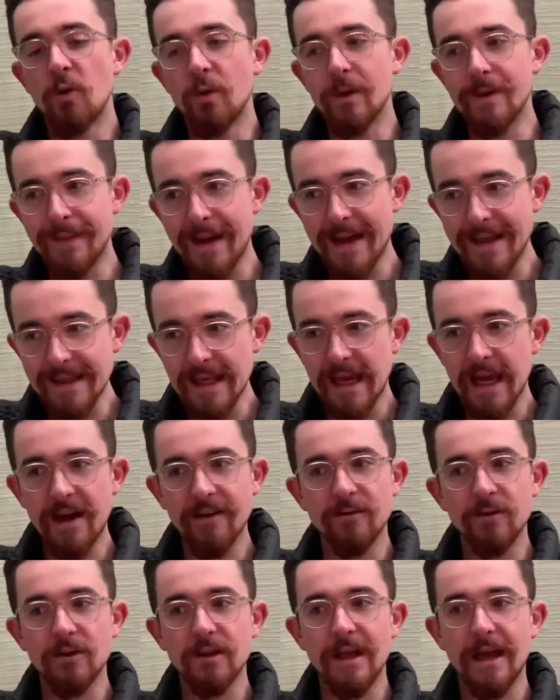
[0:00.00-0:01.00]
we mainly
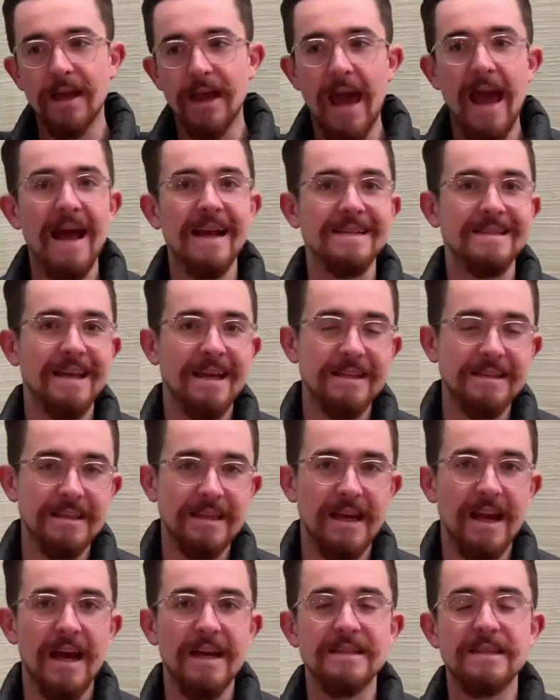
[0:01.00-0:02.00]
cover like
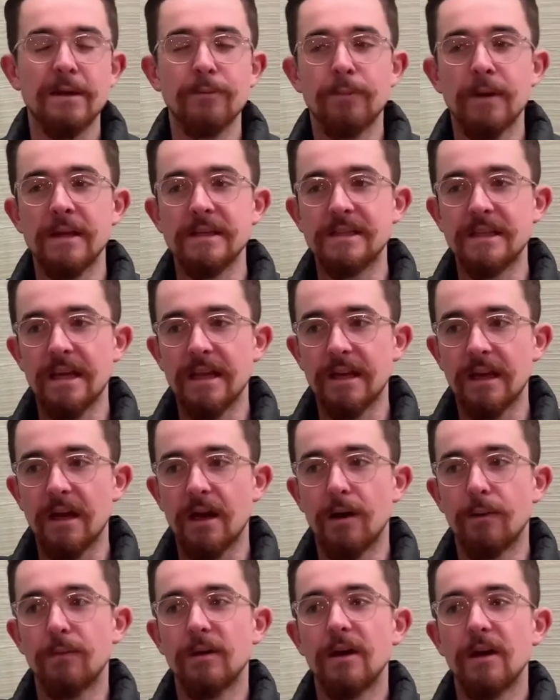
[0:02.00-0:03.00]
assets and asset-based
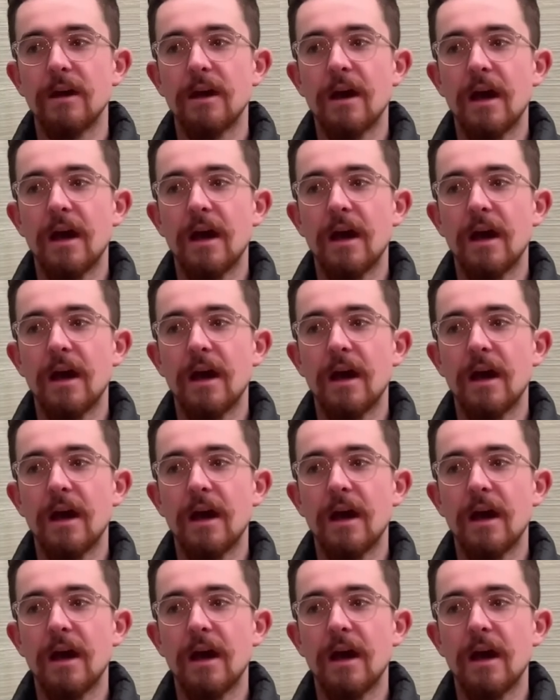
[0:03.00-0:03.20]
income